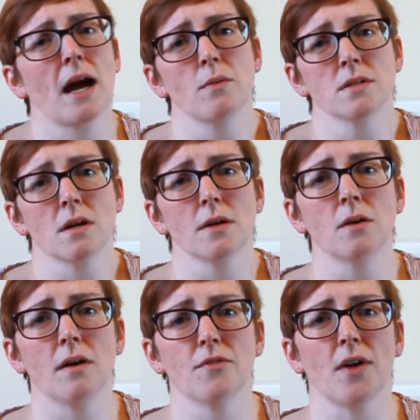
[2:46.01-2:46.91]
I was going
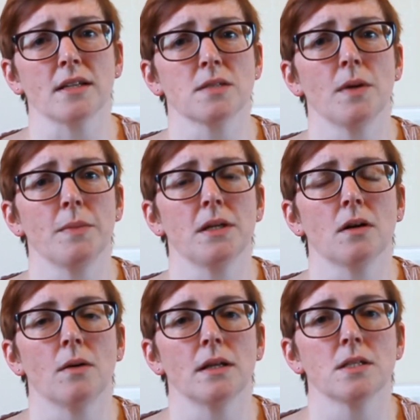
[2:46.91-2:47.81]
quite fast, maybe not
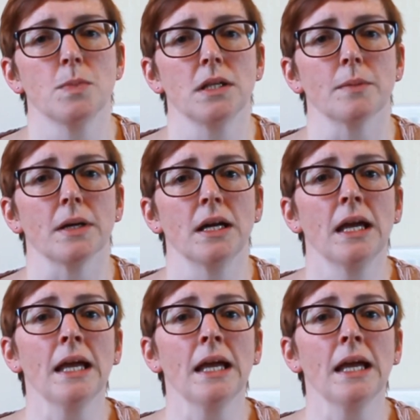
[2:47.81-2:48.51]
quite the speed limit.